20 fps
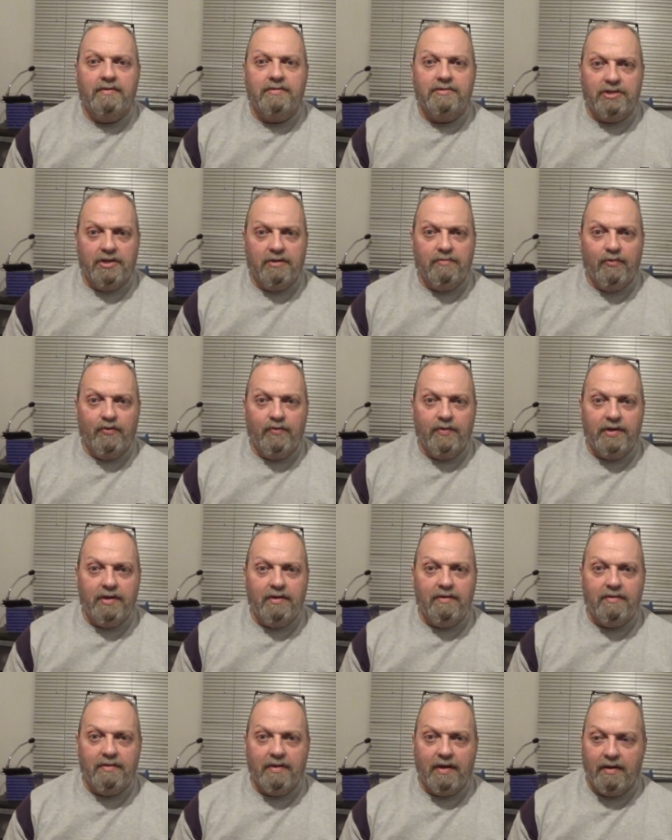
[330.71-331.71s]
tell me what
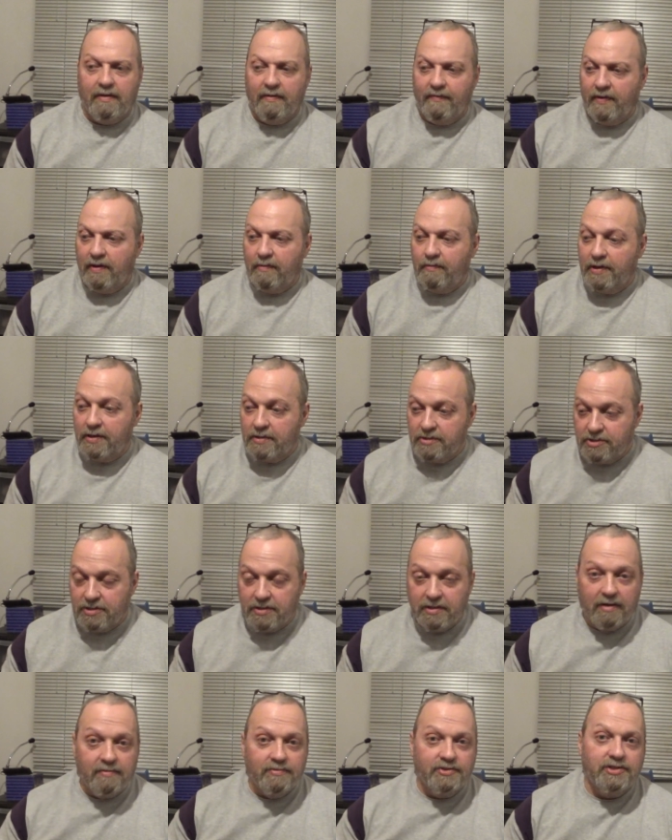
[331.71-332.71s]
you think of it.
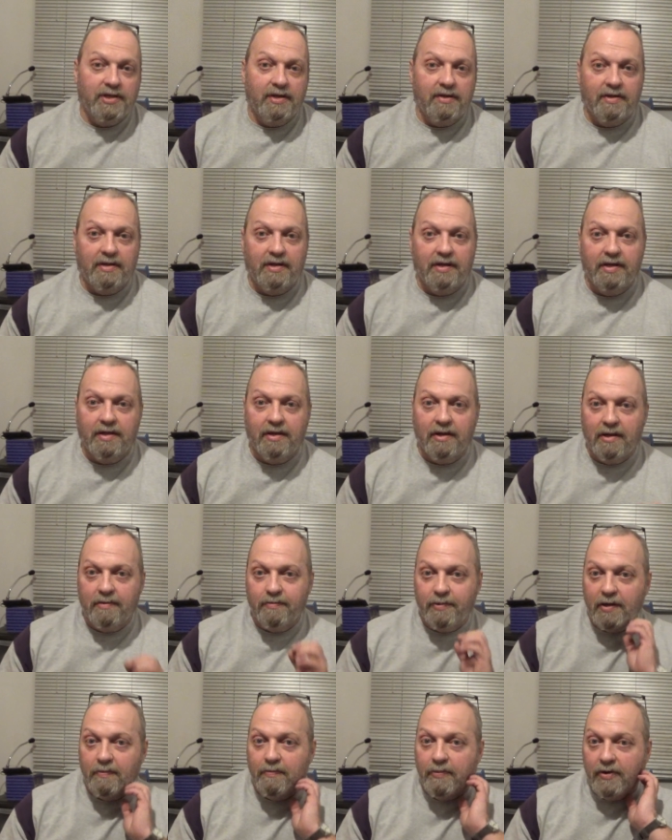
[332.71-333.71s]
But I'm certainly going to
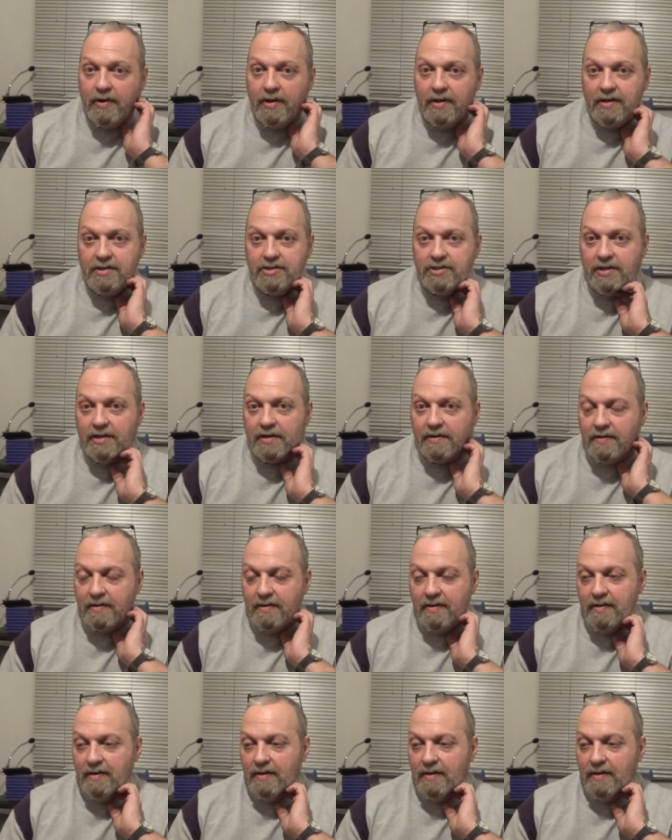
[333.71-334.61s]
be putting this thing